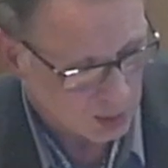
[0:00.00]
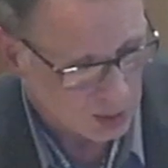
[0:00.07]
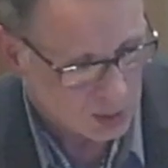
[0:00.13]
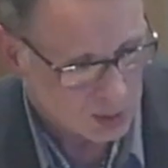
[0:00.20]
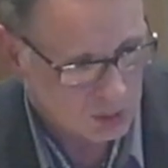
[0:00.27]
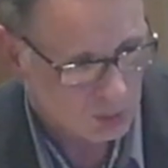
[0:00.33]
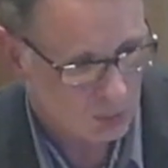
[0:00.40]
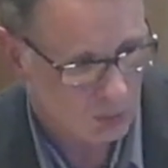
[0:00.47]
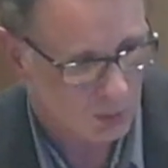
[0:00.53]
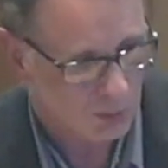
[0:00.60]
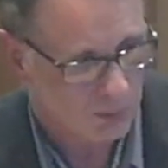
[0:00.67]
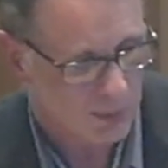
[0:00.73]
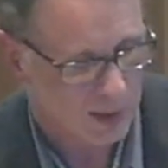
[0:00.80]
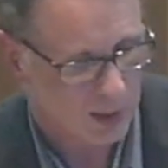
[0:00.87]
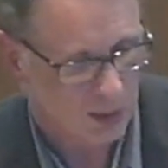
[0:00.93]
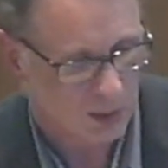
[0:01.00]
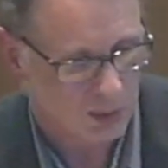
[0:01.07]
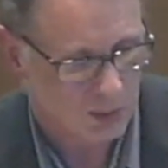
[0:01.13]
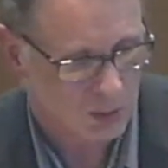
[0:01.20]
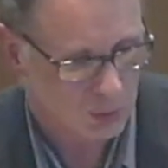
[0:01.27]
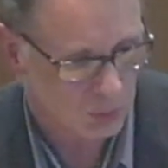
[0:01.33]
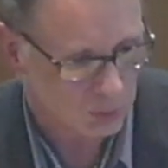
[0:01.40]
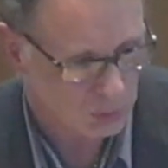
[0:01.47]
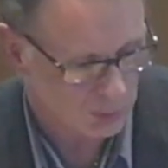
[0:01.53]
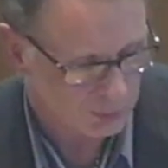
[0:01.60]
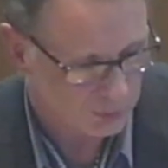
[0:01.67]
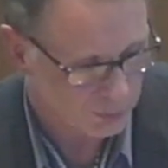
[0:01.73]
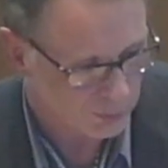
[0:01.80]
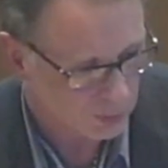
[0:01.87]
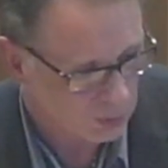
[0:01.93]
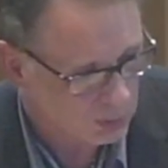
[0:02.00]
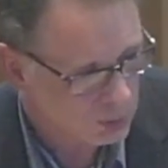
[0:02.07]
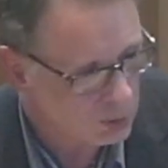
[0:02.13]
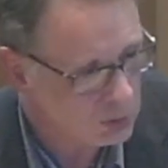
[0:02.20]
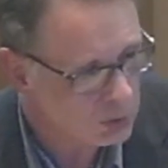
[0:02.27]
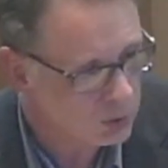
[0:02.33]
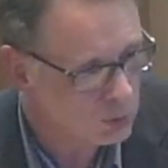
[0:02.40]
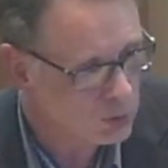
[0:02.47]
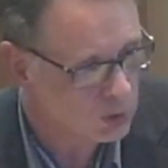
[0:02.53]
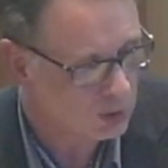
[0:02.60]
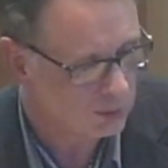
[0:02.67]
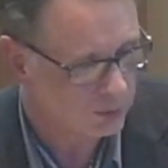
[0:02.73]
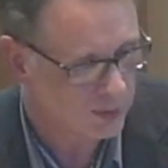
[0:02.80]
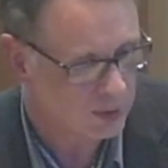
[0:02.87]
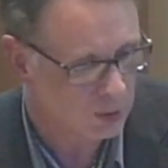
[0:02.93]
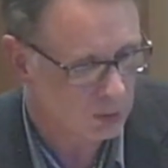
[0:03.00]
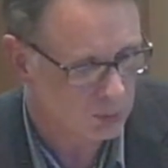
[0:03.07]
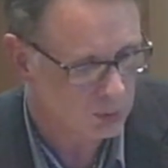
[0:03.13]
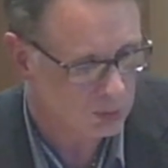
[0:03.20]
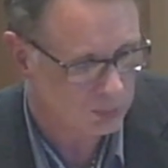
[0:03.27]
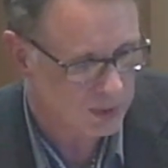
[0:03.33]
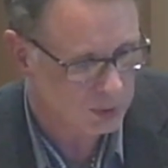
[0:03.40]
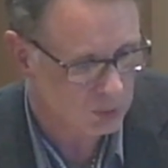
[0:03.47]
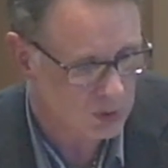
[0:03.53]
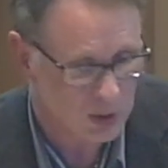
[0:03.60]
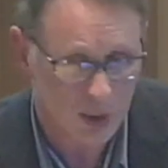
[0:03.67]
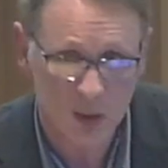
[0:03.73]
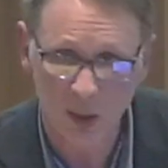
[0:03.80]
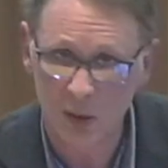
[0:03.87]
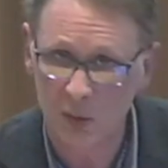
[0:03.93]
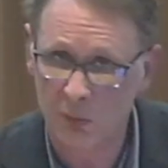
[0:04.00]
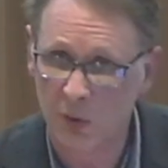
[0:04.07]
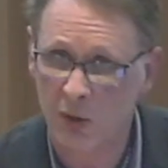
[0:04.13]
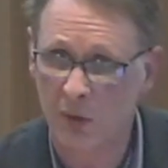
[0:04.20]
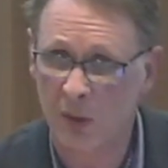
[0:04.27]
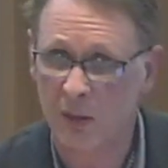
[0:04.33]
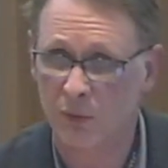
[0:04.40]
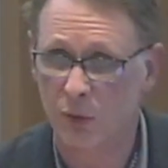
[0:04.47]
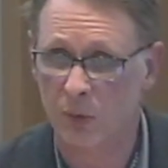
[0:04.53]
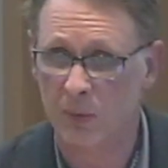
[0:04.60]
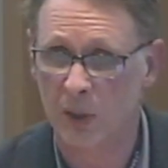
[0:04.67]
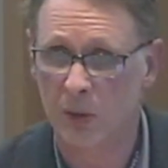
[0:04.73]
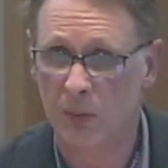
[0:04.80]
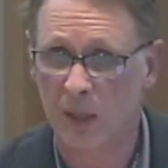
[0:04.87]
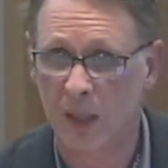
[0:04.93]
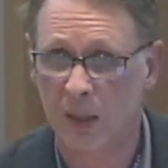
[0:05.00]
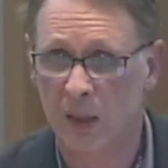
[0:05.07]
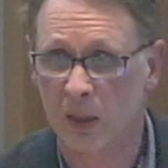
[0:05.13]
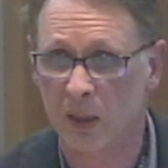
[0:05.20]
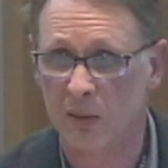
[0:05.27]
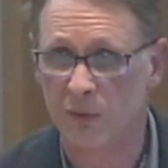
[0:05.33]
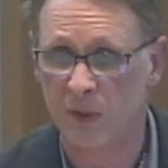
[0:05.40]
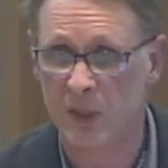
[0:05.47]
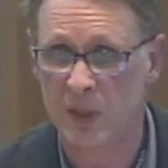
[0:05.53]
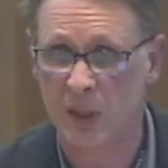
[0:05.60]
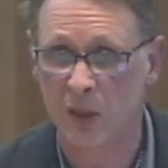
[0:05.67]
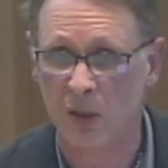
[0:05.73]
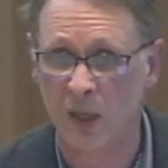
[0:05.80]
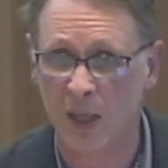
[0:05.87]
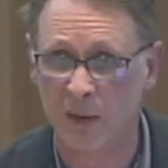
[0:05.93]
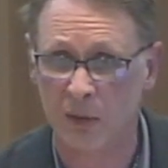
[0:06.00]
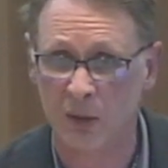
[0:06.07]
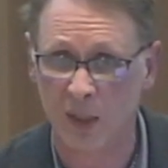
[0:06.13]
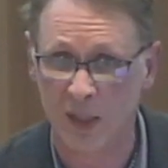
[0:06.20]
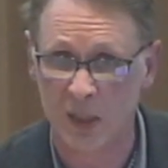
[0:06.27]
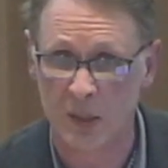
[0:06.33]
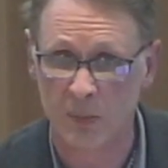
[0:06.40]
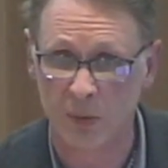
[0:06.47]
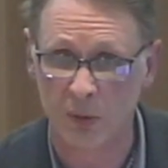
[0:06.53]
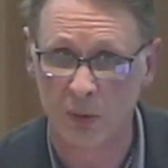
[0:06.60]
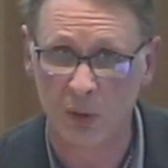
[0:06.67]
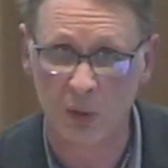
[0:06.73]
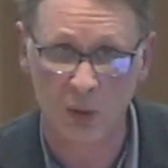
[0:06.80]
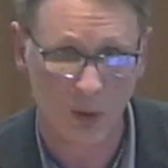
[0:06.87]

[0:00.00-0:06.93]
So my sort of conclusion figure would be to say that with Li-Fraumeni, we are clearly facing an iceberg.